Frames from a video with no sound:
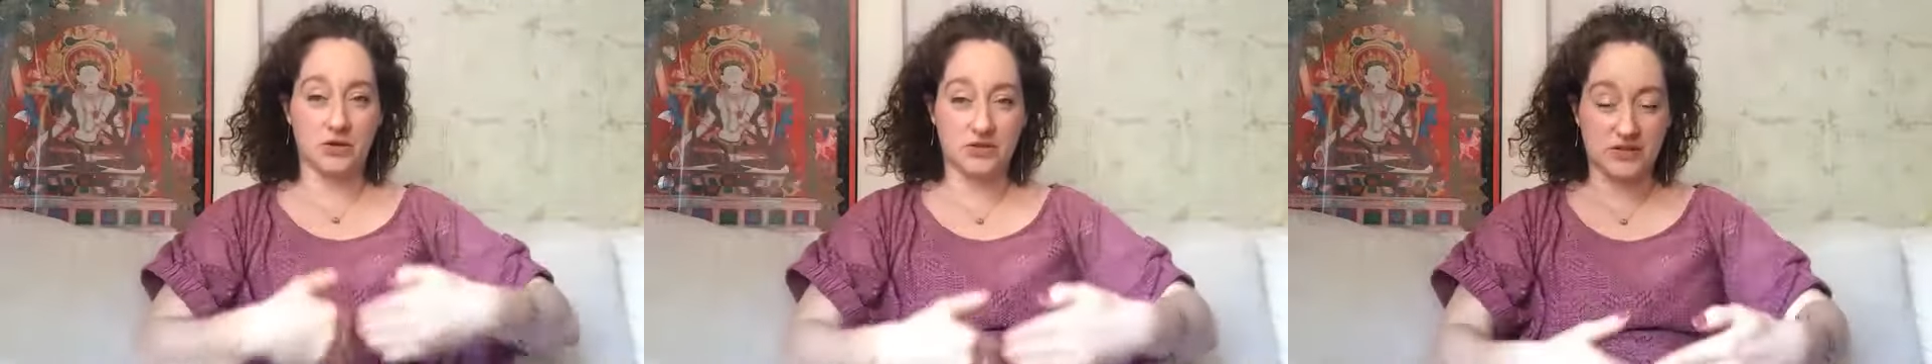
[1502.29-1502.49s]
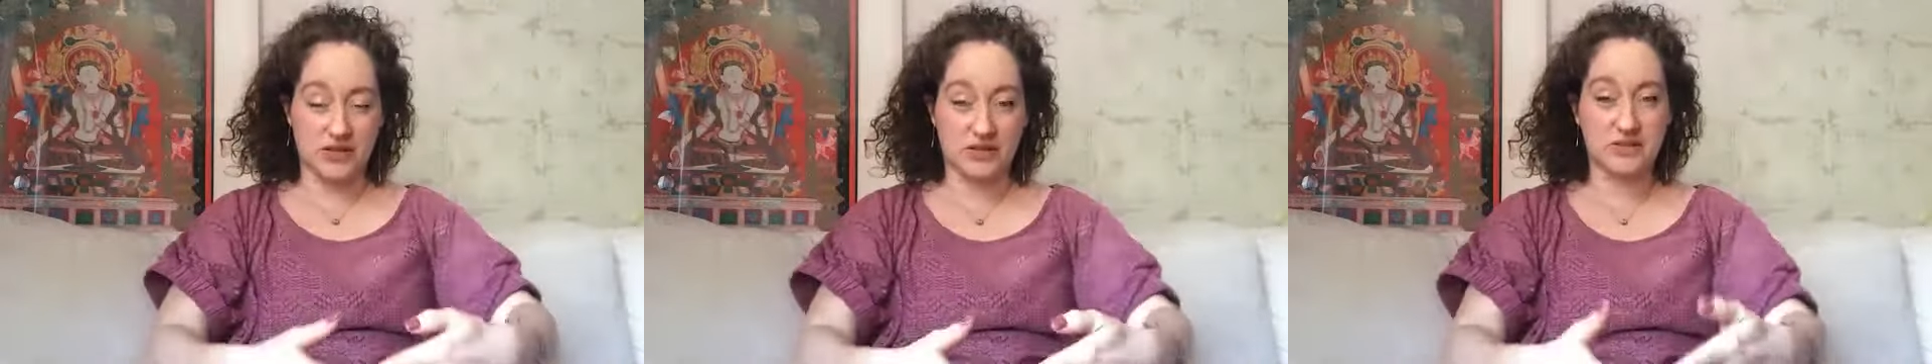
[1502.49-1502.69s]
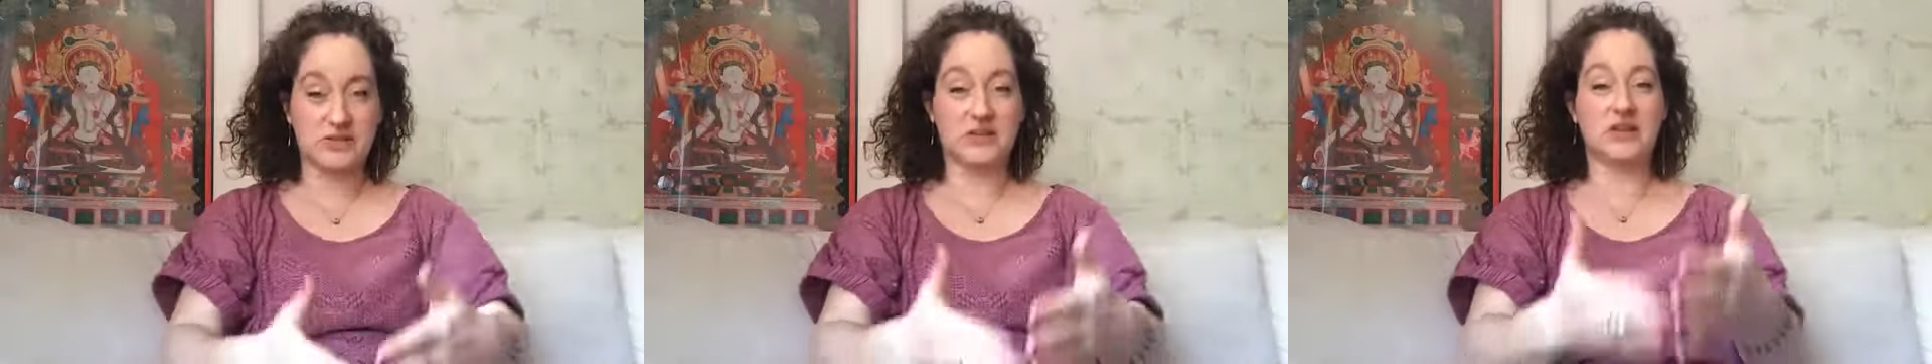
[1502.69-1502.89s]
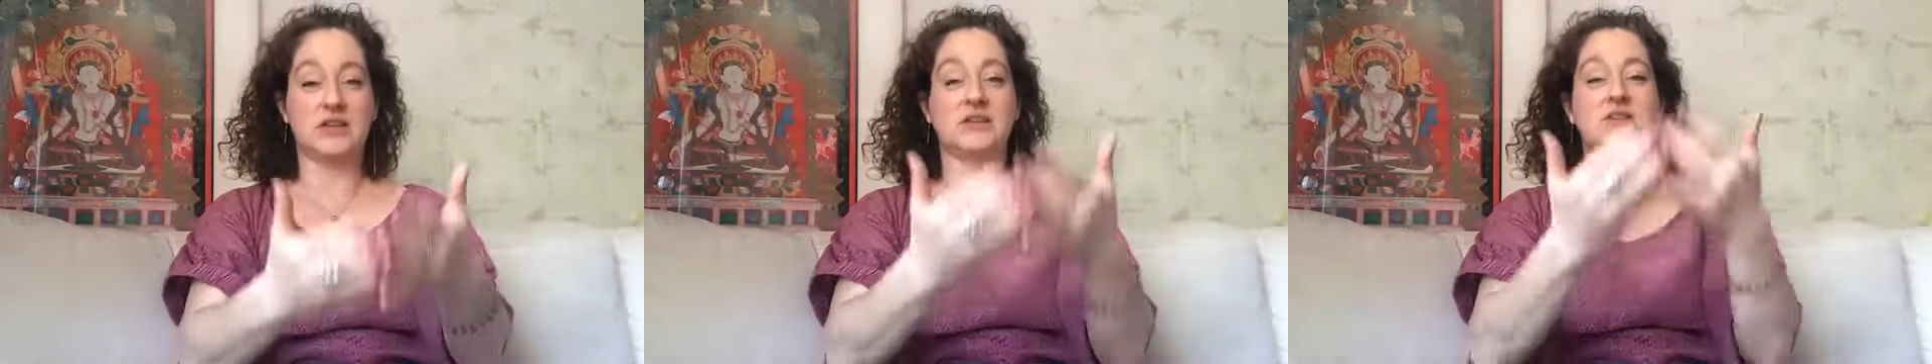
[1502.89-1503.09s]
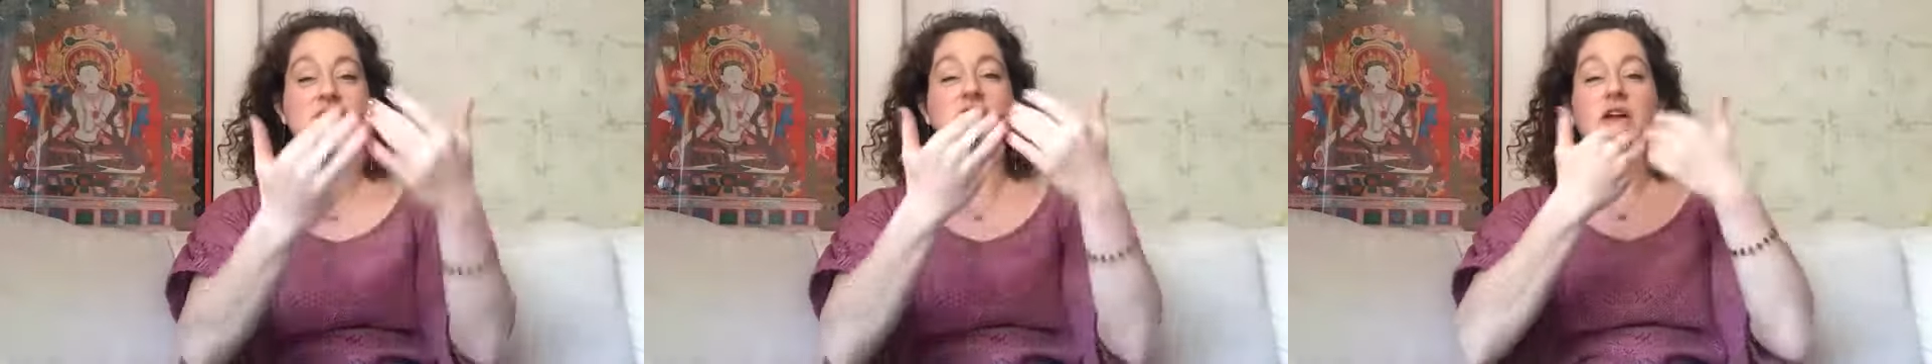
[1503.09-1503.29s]

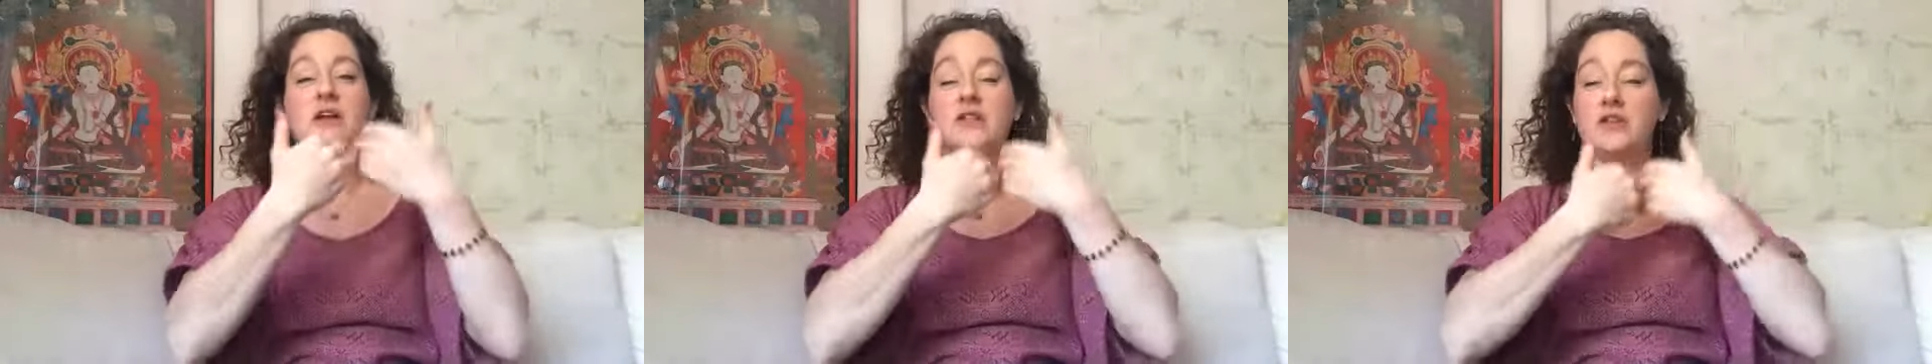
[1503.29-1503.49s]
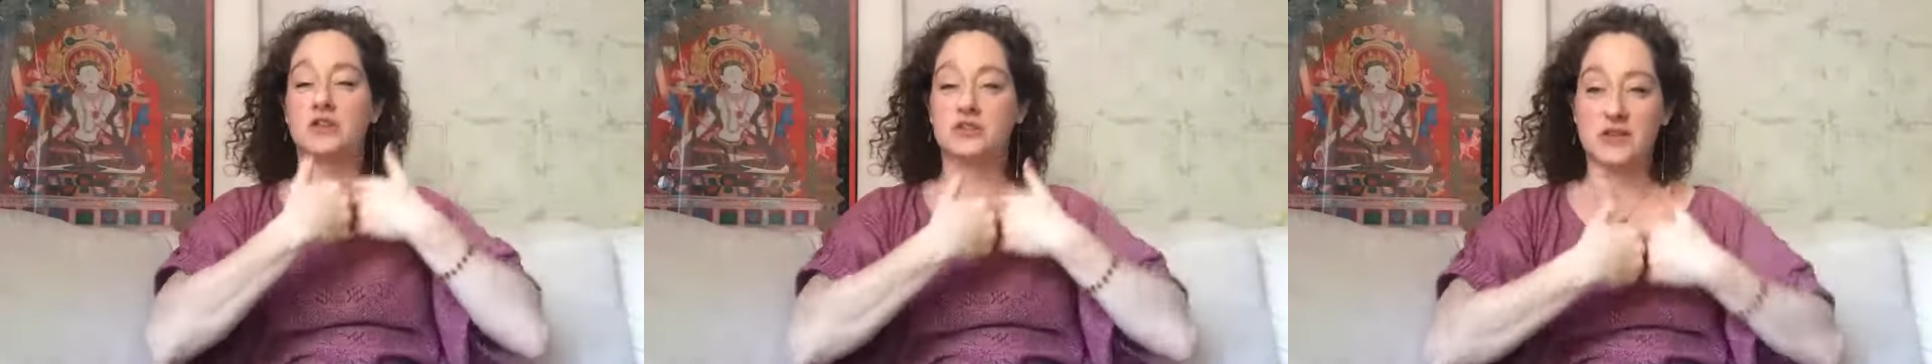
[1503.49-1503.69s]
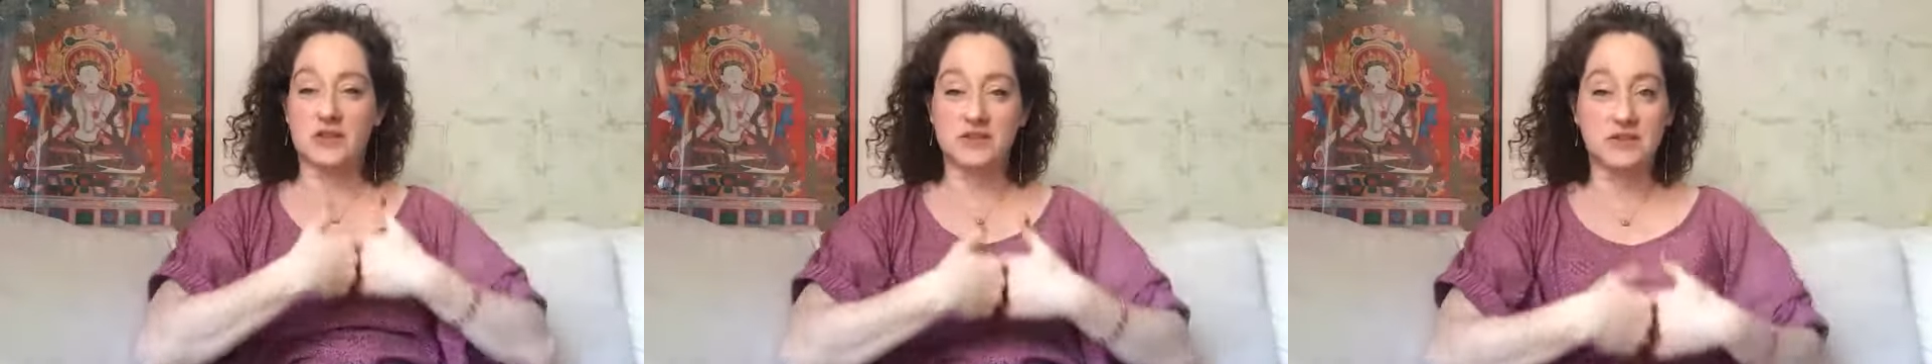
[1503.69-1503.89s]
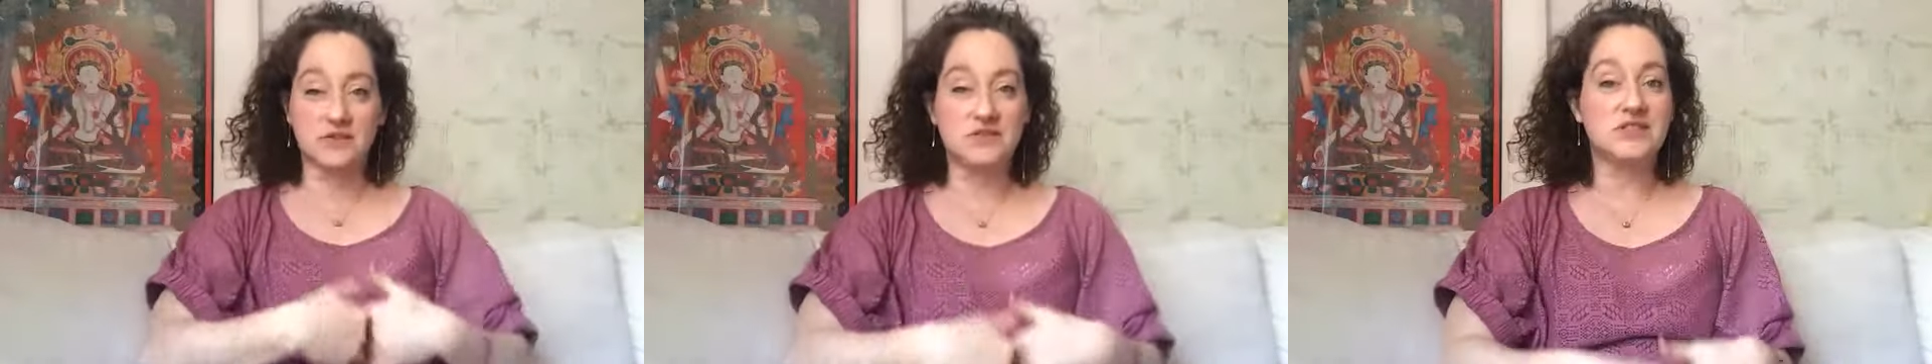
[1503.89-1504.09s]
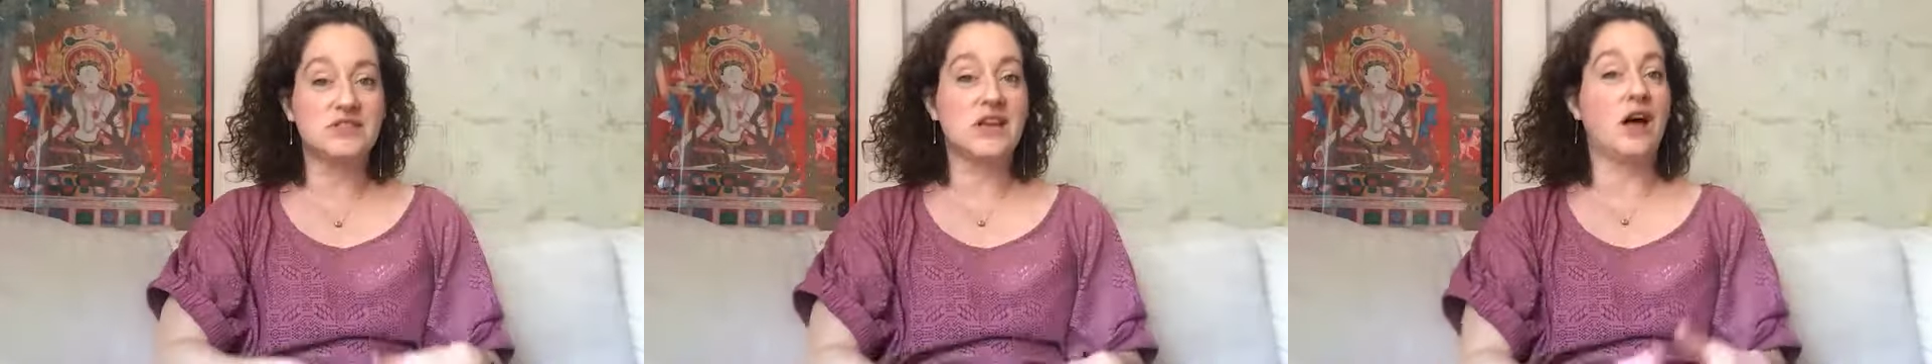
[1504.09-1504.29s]
senses, their sense of
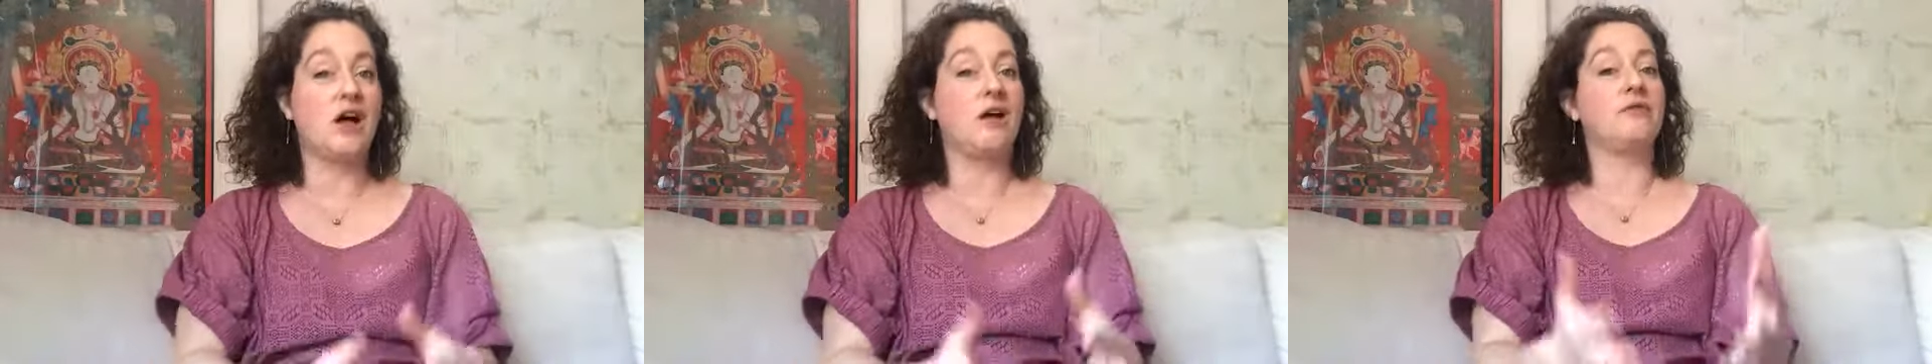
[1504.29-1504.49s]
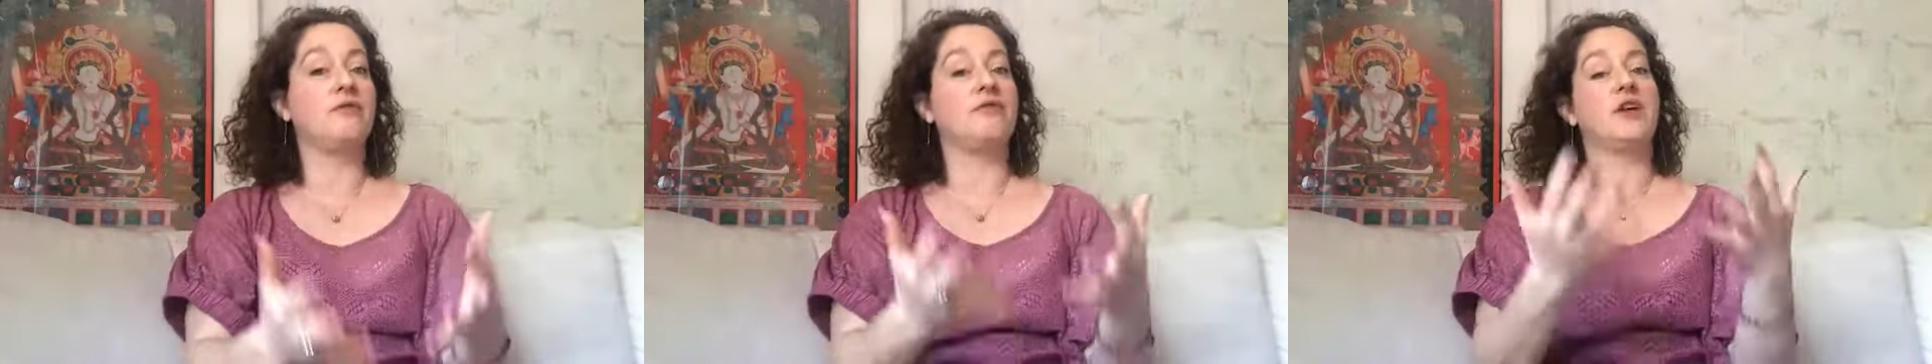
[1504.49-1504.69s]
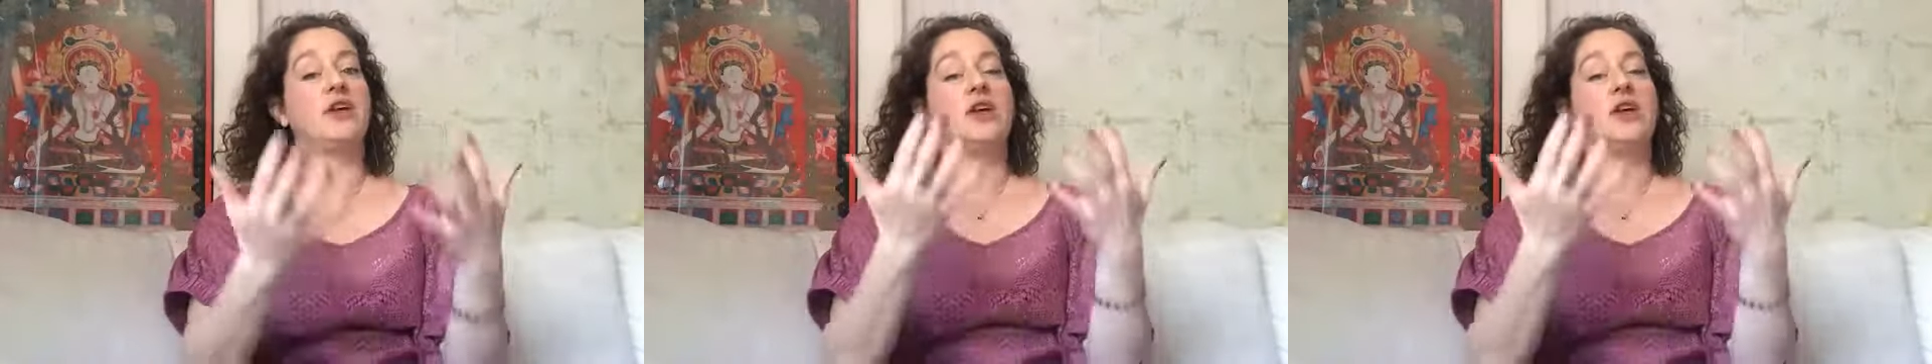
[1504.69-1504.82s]
self,